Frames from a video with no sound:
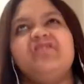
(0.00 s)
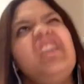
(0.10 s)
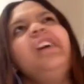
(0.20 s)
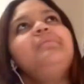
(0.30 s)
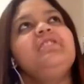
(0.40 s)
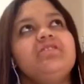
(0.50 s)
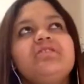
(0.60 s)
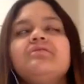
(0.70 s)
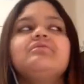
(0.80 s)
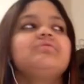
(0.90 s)

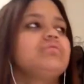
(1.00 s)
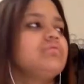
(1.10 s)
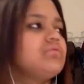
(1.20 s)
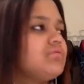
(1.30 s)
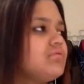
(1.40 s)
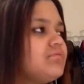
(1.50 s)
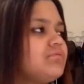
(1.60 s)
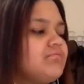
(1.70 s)
(no one is talking)